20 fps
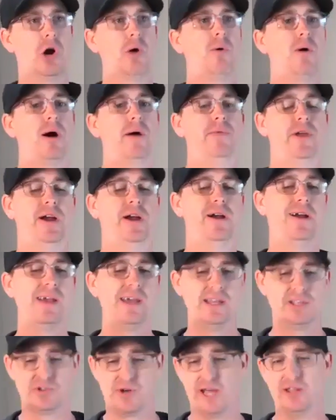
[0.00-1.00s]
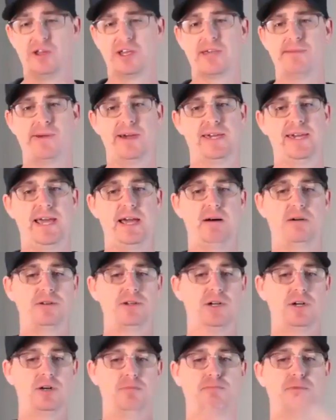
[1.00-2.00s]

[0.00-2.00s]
on there. So I look at my calendar,